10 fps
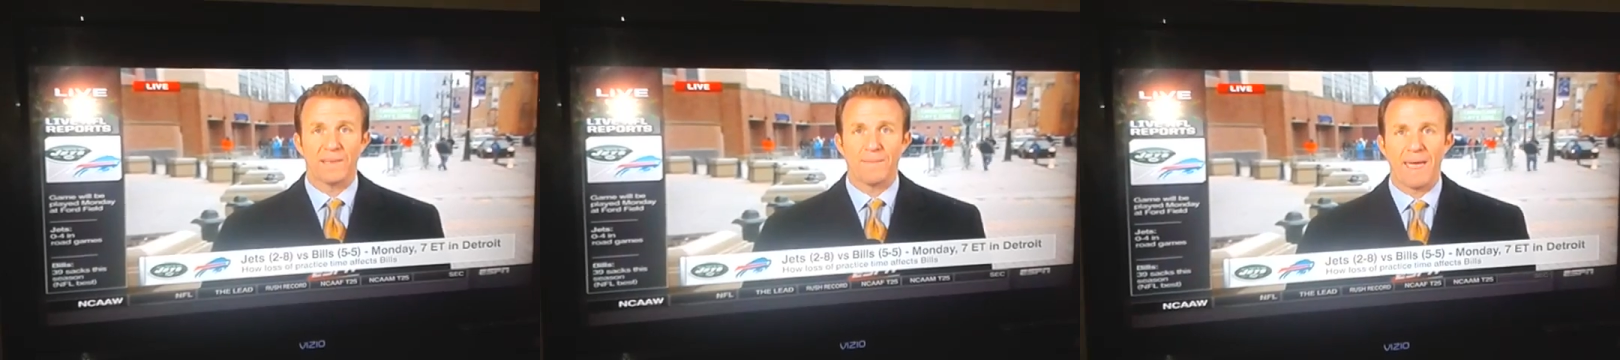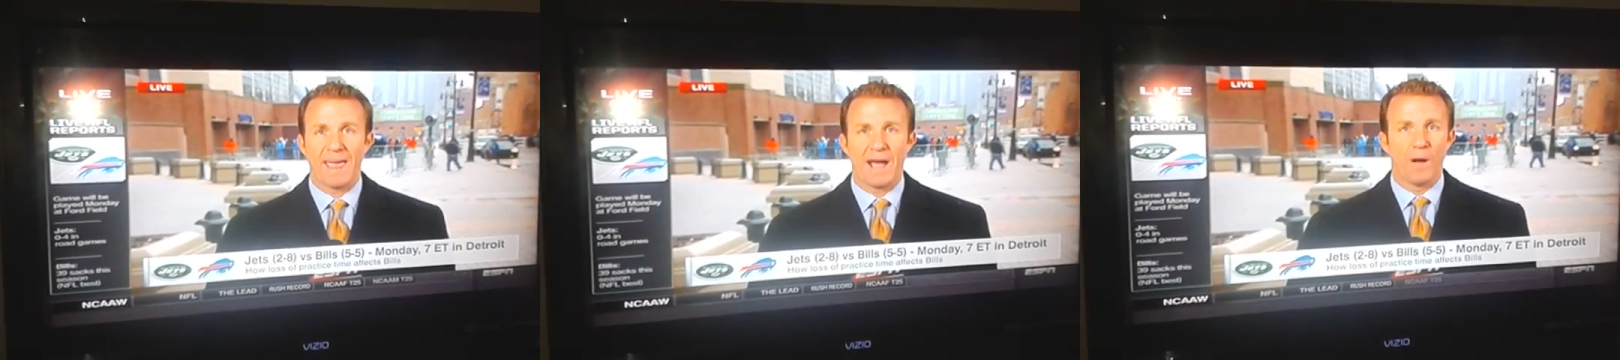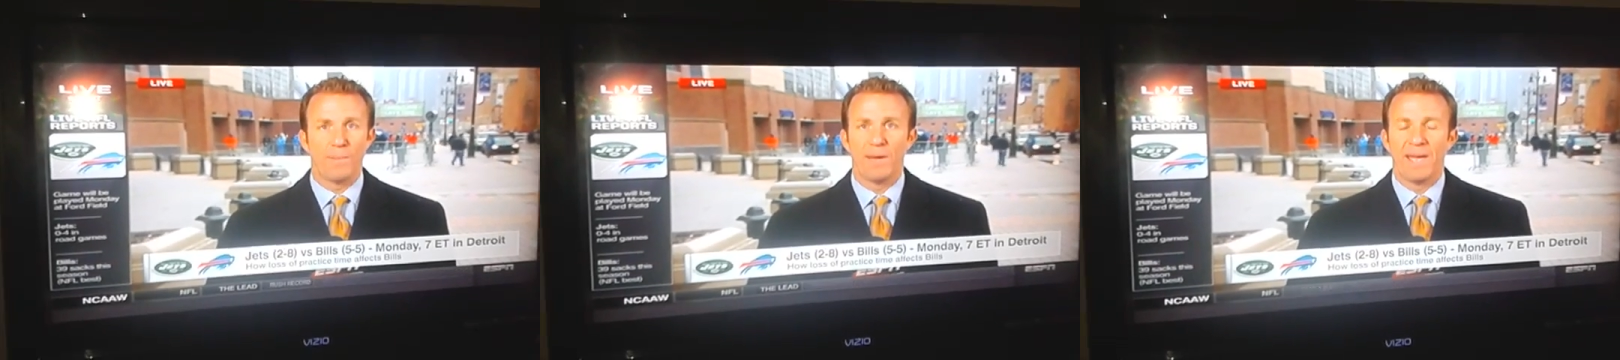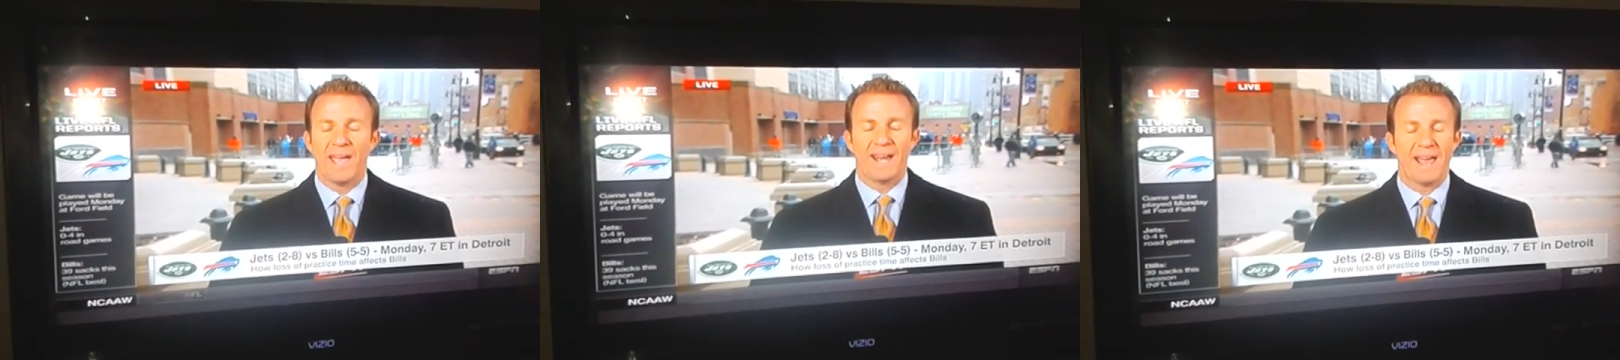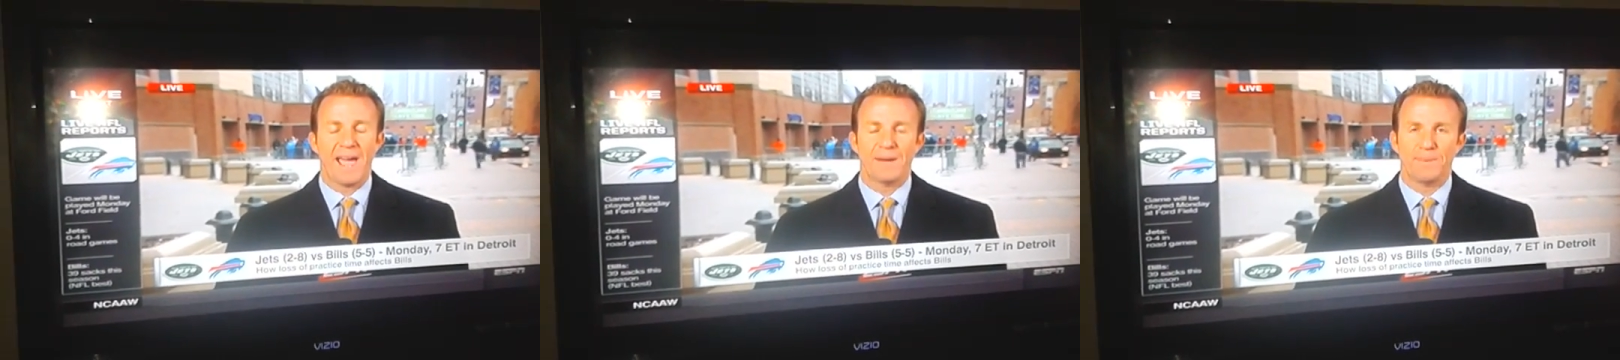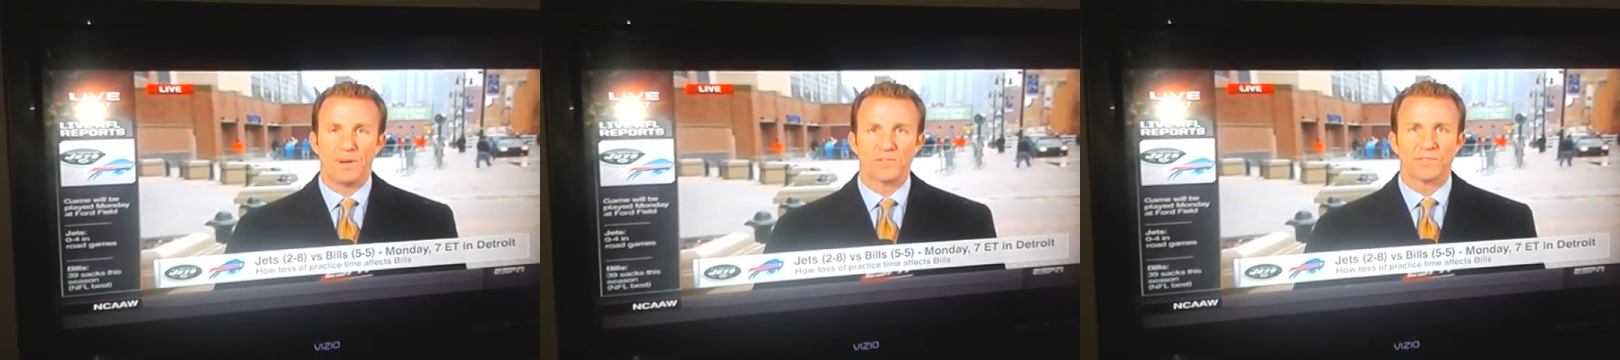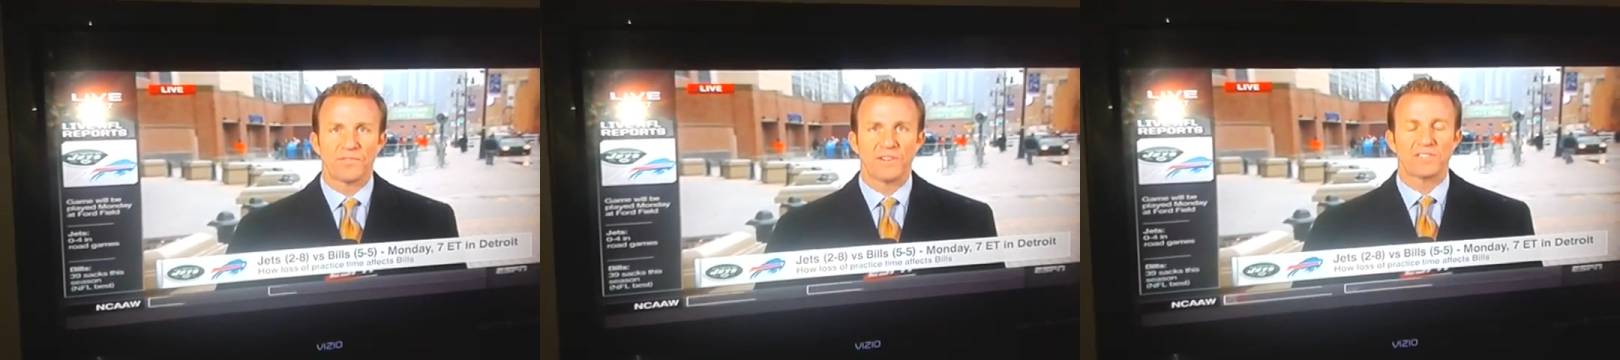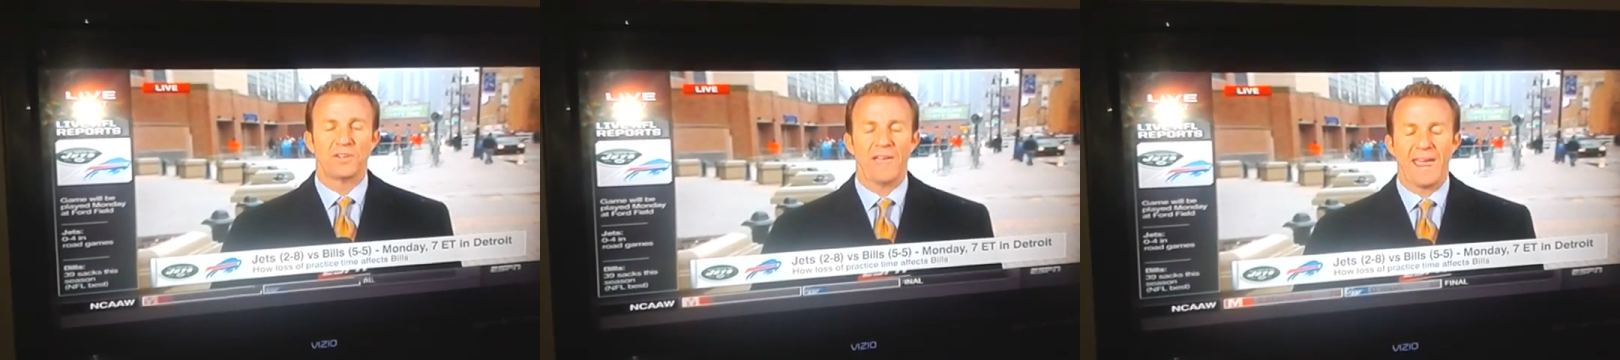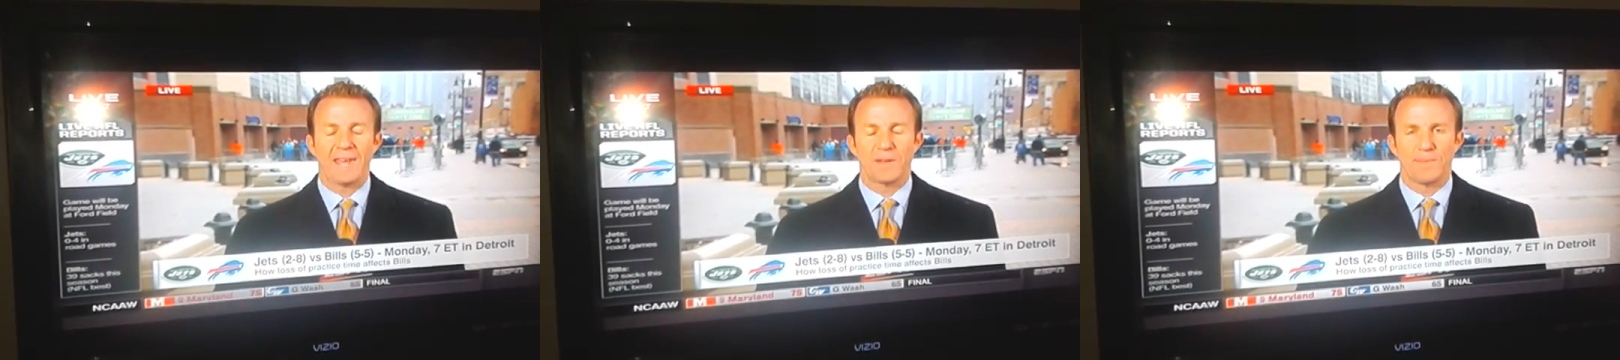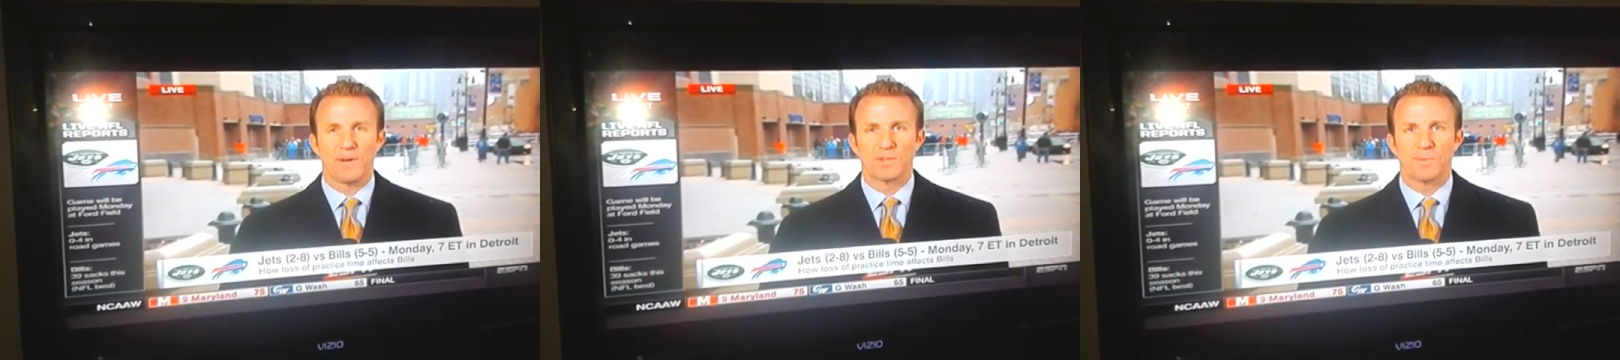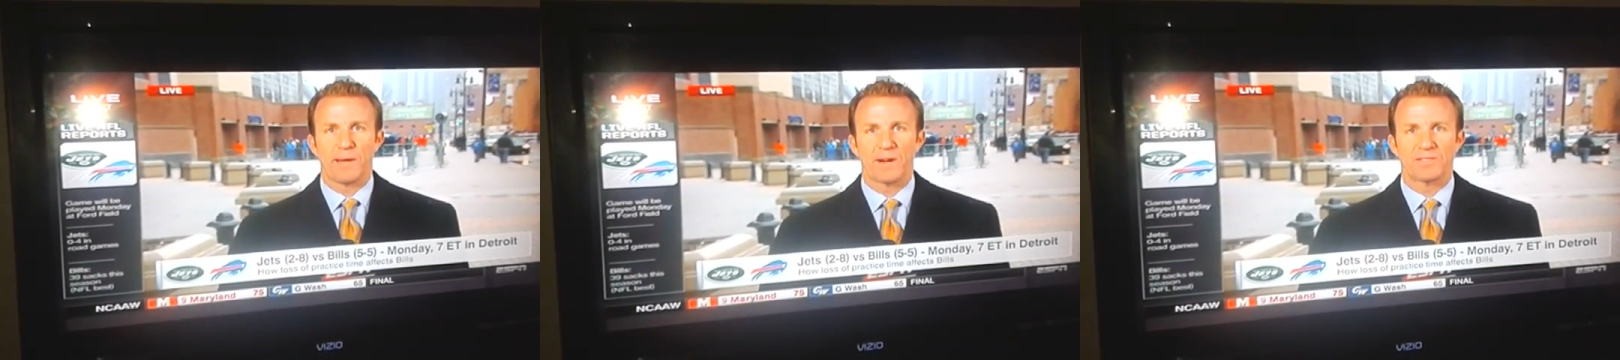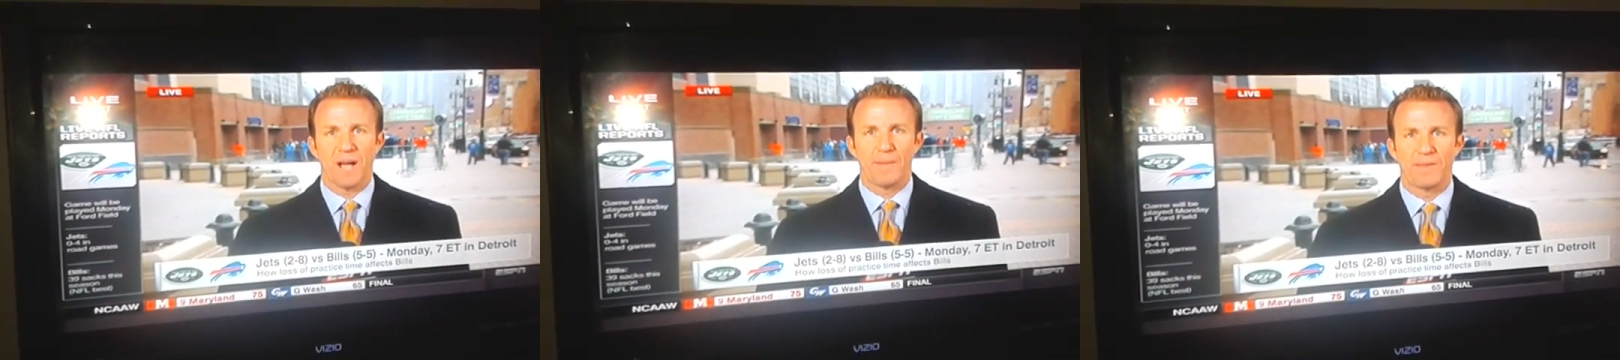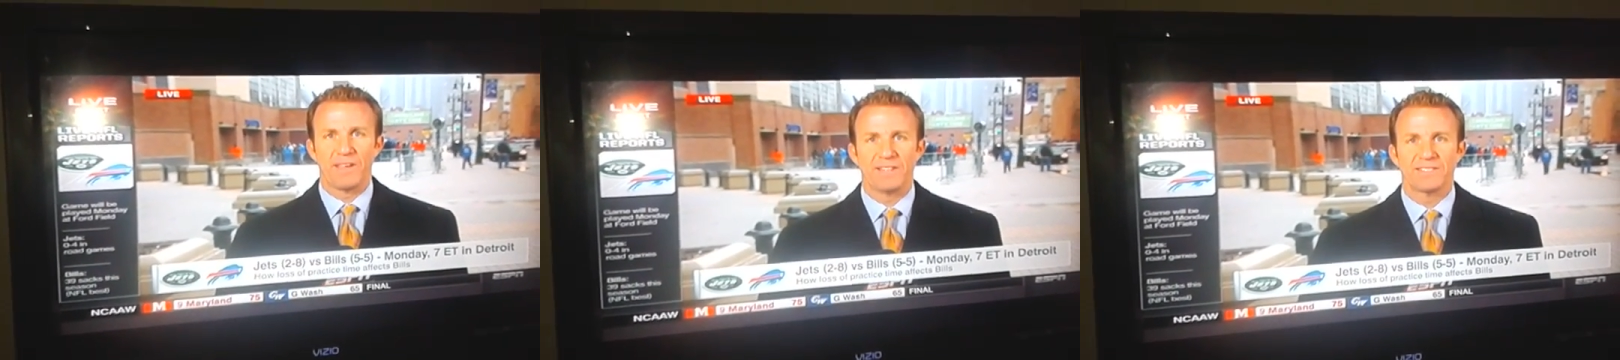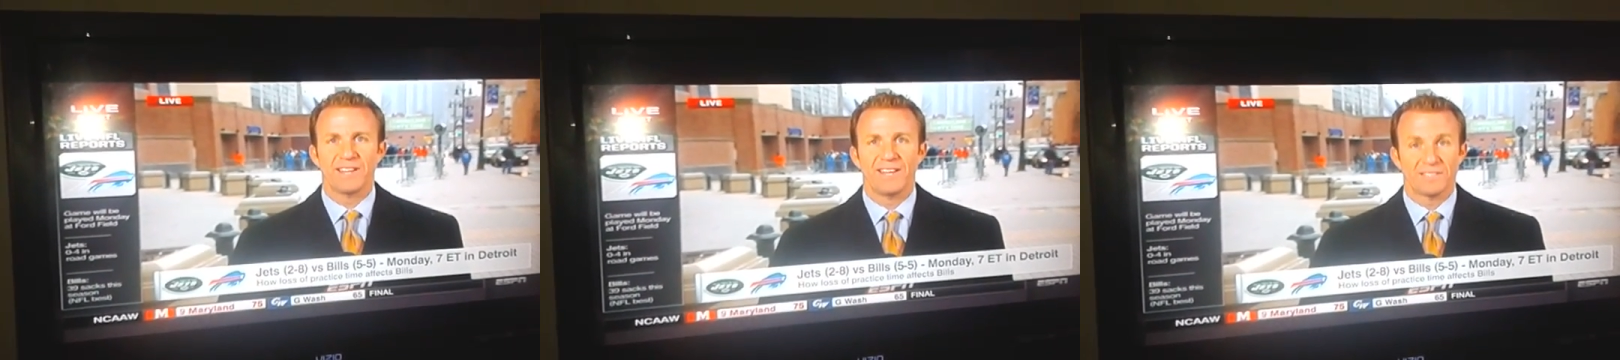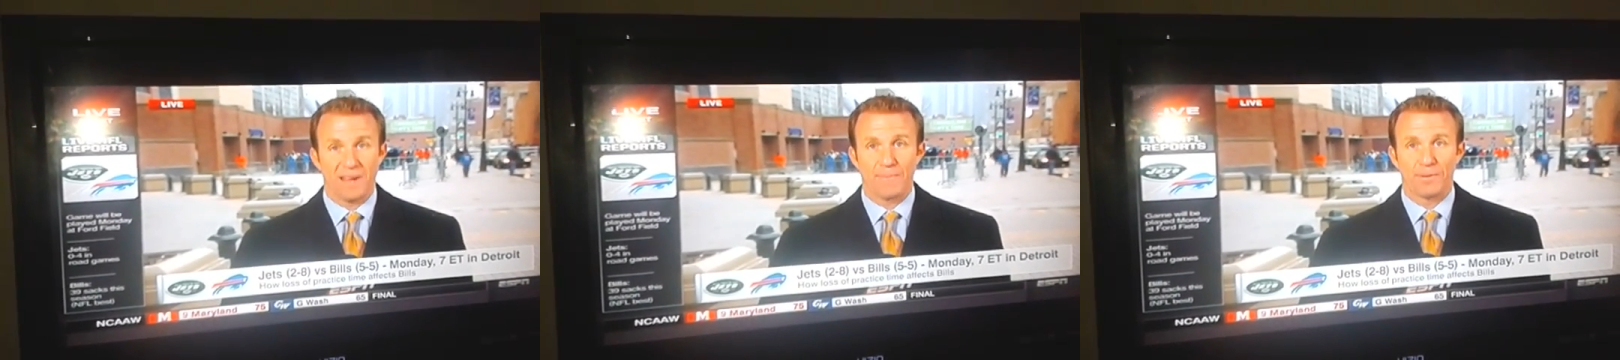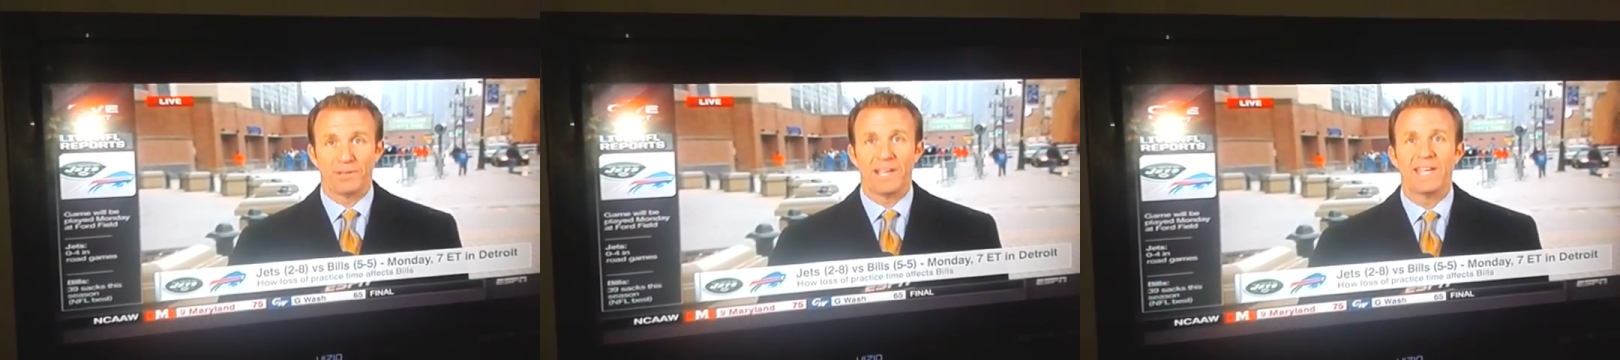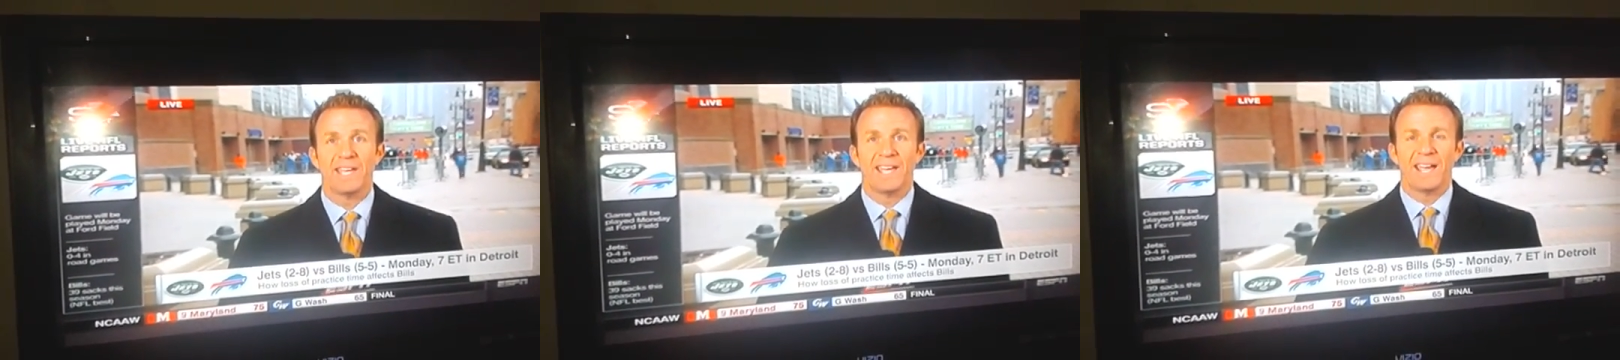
that may help and I had a Bills official and a Bills player tell me this separately,